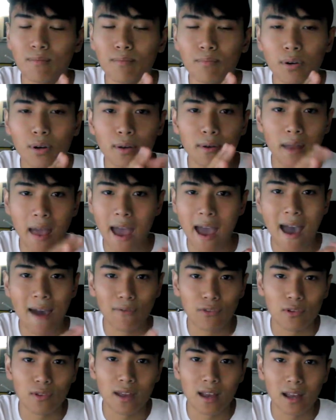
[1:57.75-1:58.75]
put
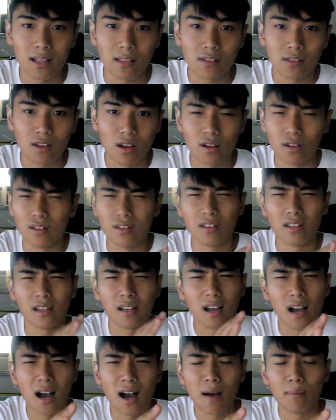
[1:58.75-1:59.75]
after that other than
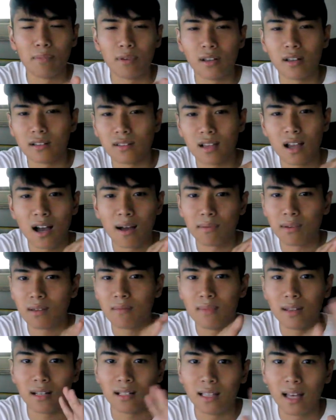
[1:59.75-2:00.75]
cop, because cop can
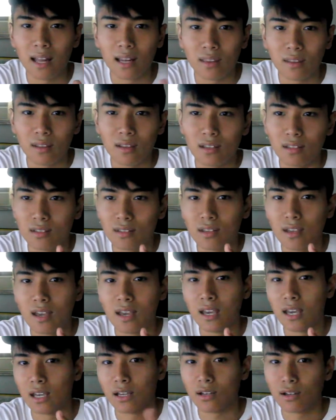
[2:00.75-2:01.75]
mean a lot of things.
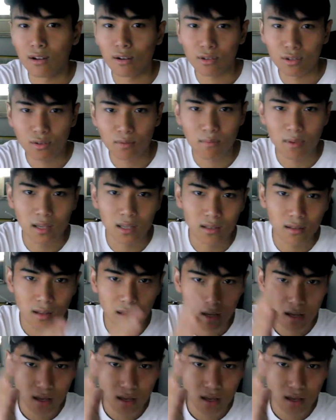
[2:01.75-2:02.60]
It could also mean